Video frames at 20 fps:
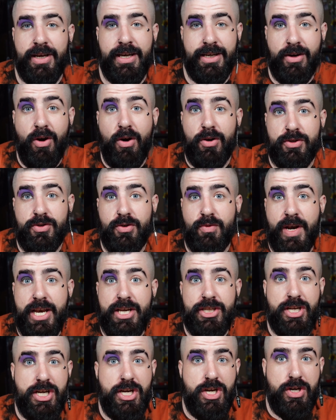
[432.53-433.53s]

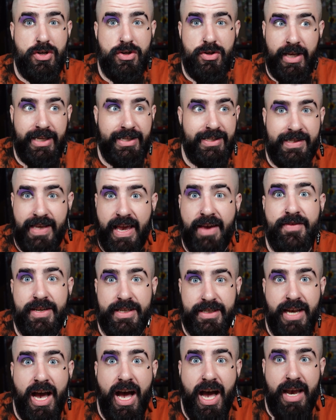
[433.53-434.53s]
incarceration like
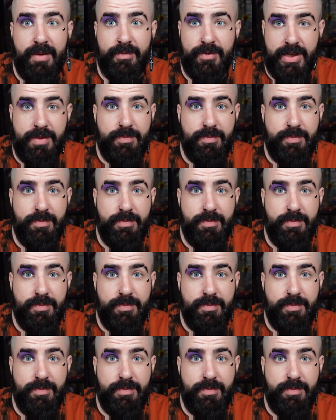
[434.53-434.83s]
seven times.